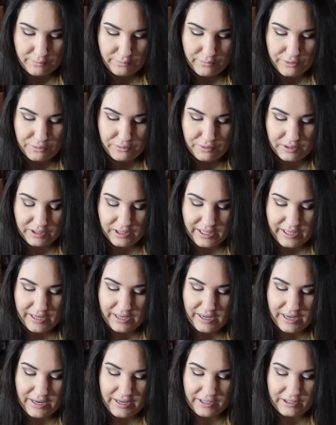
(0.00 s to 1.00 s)

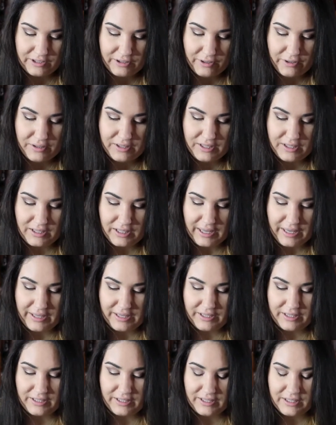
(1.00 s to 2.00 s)
Moonlit, and it looks like
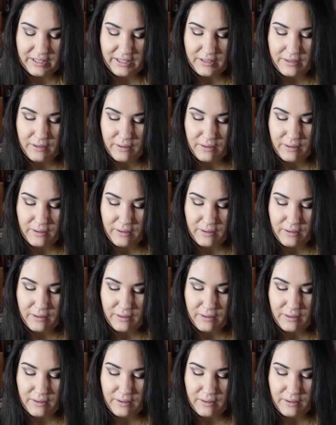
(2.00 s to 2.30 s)
a